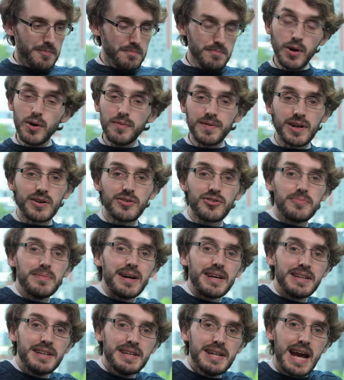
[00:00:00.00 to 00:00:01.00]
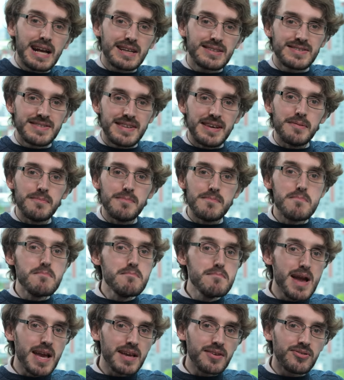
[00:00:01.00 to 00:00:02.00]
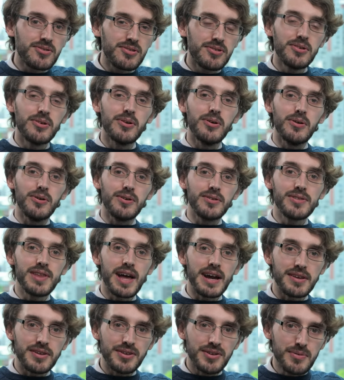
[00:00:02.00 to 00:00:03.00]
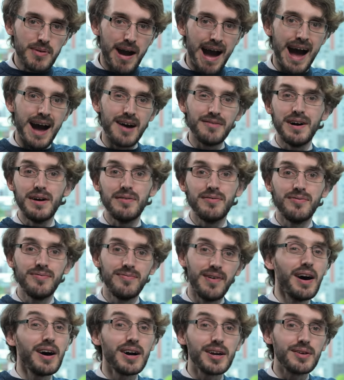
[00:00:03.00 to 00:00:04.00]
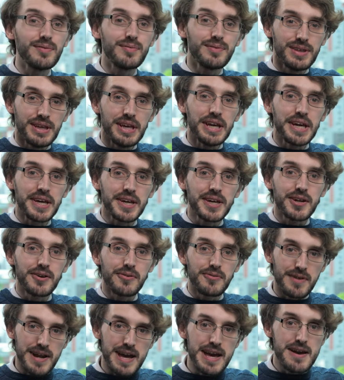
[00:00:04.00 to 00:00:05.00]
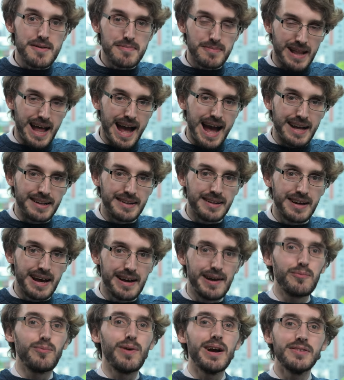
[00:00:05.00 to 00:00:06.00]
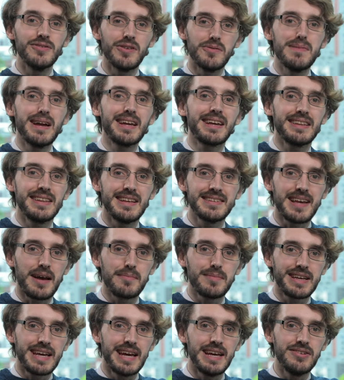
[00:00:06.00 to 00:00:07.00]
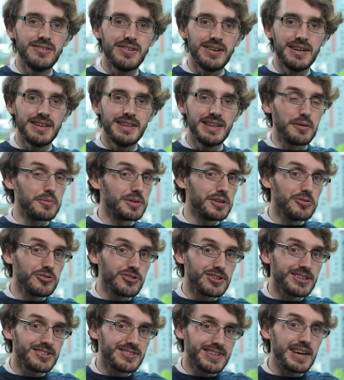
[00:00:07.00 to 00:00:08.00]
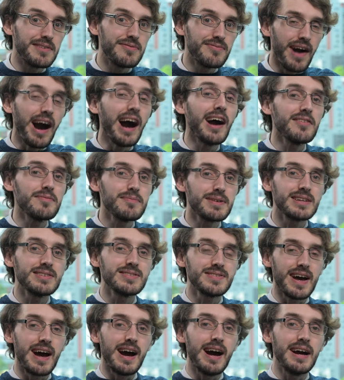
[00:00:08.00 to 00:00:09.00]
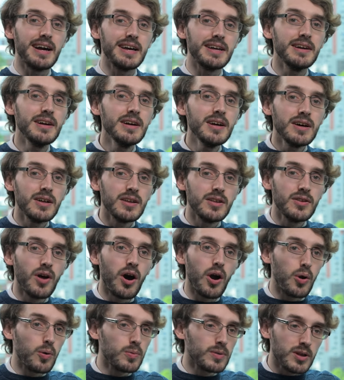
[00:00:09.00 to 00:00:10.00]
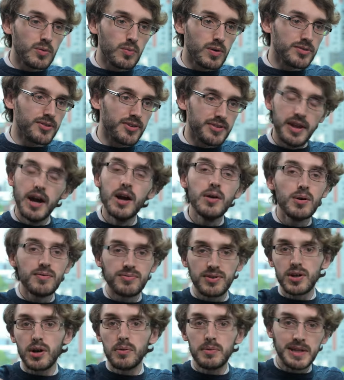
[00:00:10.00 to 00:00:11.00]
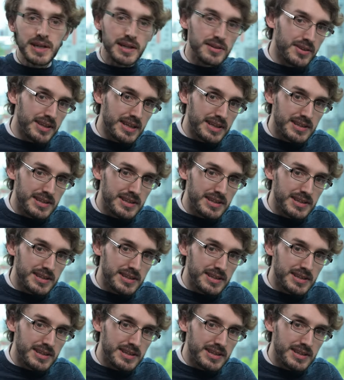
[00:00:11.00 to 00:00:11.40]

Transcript: Moving on to my next tip, make sure that you have a 5-year career plan when you're making this application. Now, we usually say 5 because I not only want to know if you're going into